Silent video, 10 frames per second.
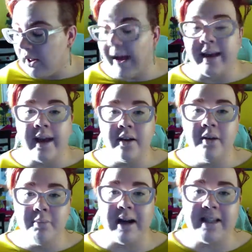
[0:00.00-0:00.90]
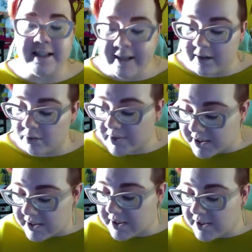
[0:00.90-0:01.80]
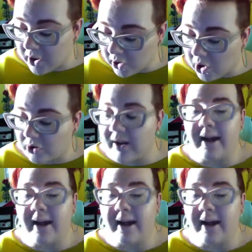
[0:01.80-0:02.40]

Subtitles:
Again, my skin resists a lot,